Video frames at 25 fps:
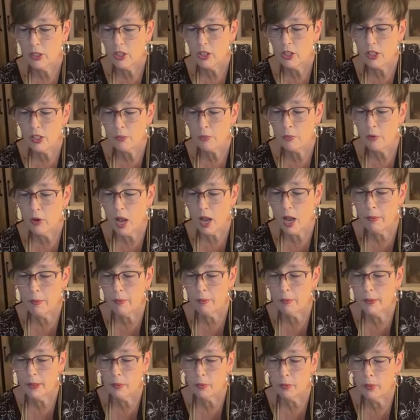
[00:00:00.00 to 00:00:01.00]
which is
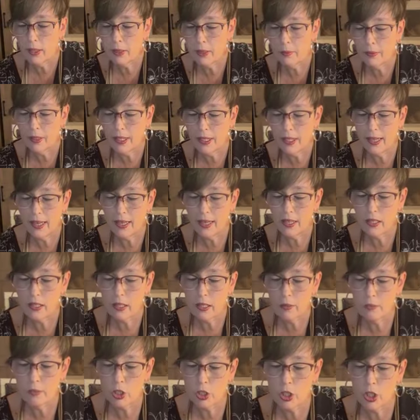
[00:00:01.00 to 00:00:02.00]
probably what I'm going to
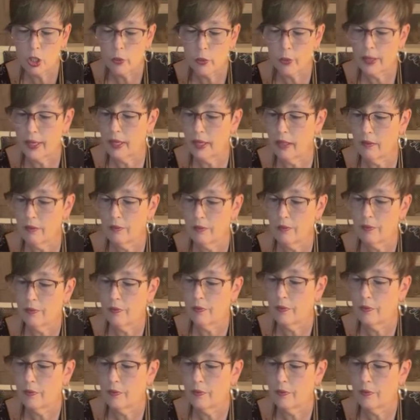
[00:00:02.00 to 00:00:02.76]
end up doing.